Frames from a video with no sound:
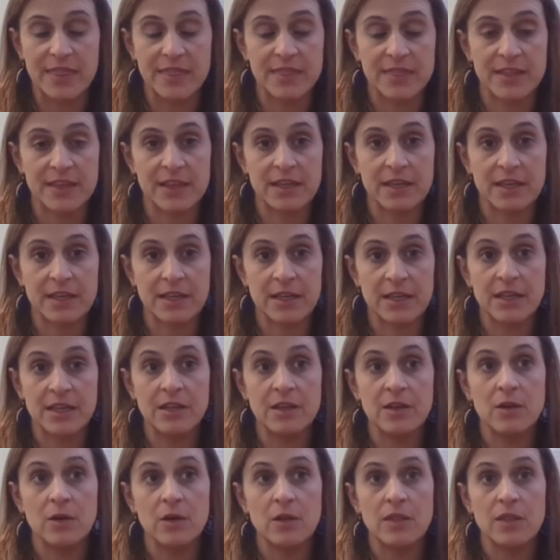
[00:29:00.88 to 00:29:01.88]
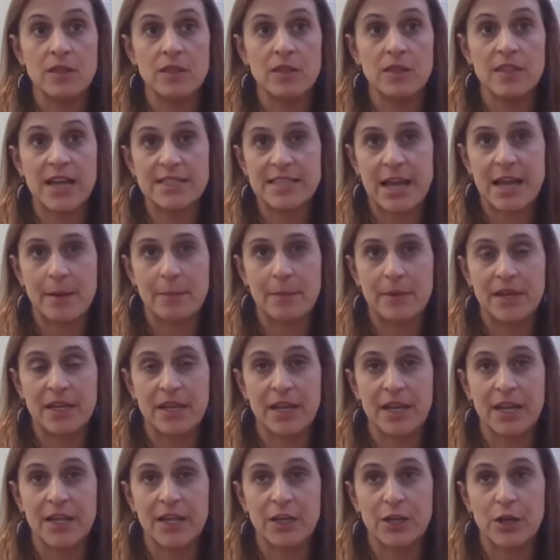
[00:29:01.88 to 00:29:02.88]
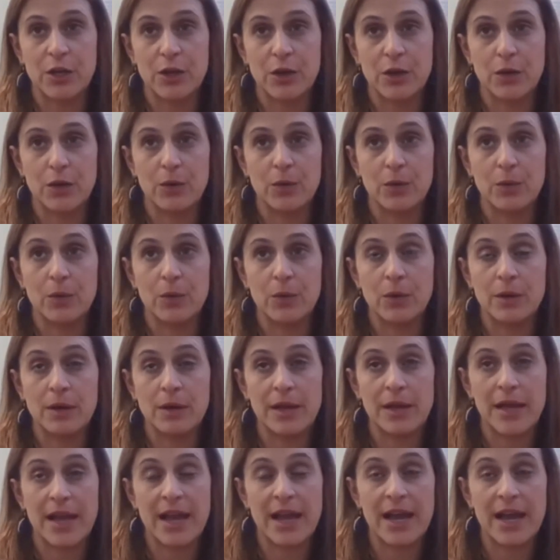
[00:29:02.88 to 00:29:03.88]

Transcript: I think that's happening. I know